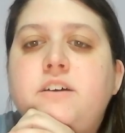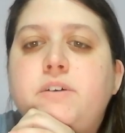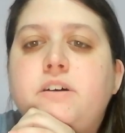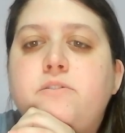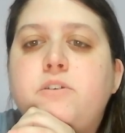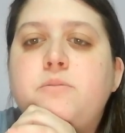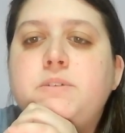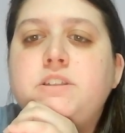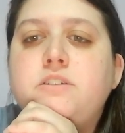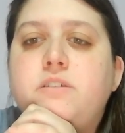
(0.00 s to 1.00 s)
While Rome
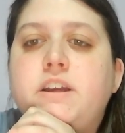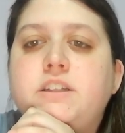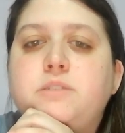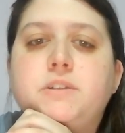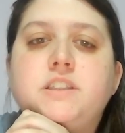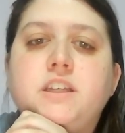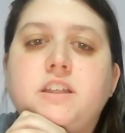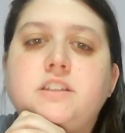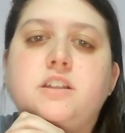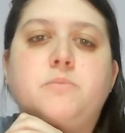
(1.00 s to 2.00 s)
isn't quite as busy in
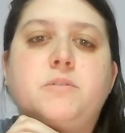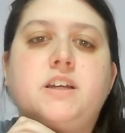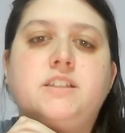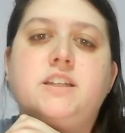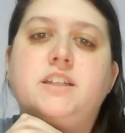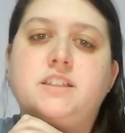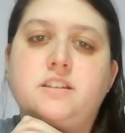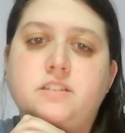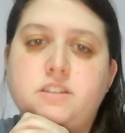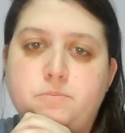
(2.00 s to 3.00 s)
the summer as it is in
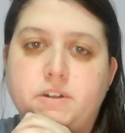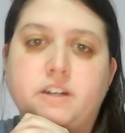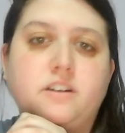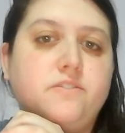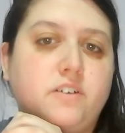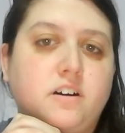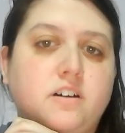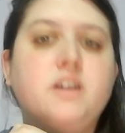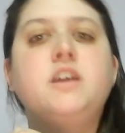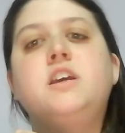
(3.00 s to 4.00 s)
the spring or fall,